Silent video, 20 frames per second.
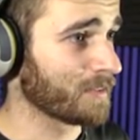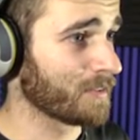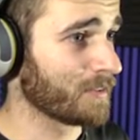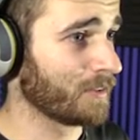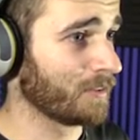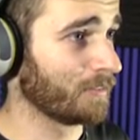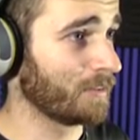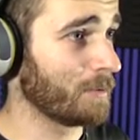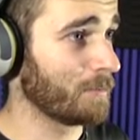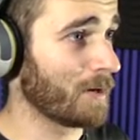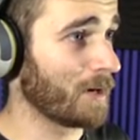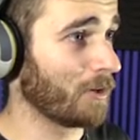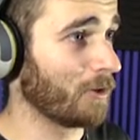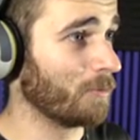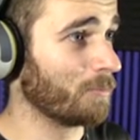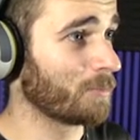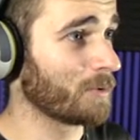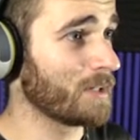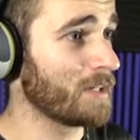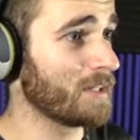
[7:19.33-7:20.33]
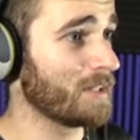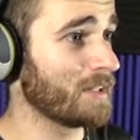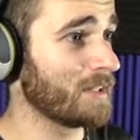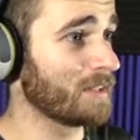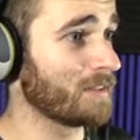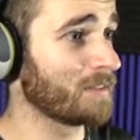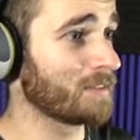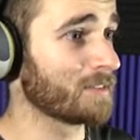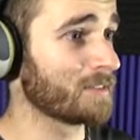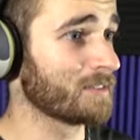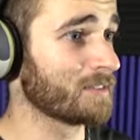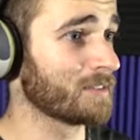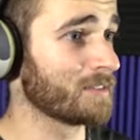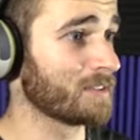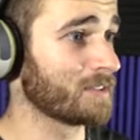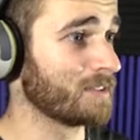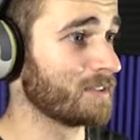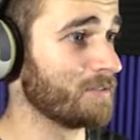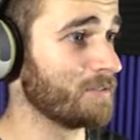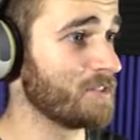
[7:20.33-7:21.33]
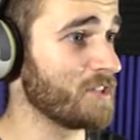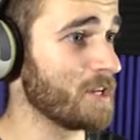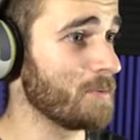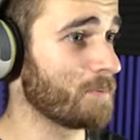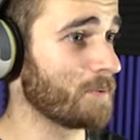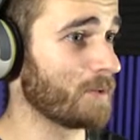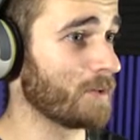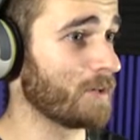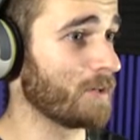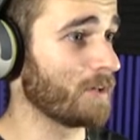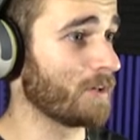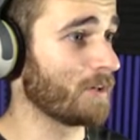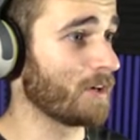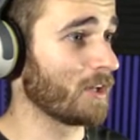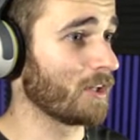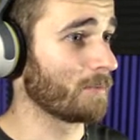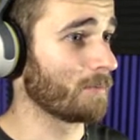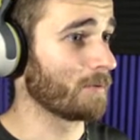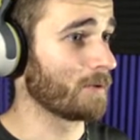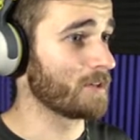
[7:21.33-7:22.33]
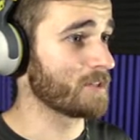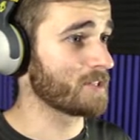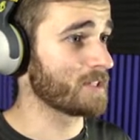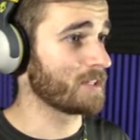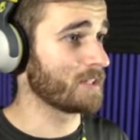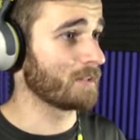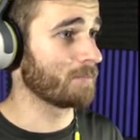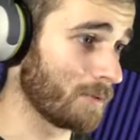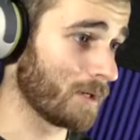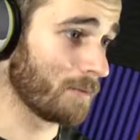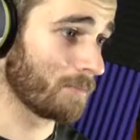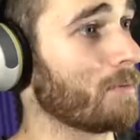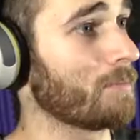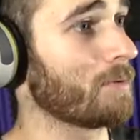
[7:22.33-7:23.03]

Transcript: Only my own breathing. Deeper, all the bursts into blah blah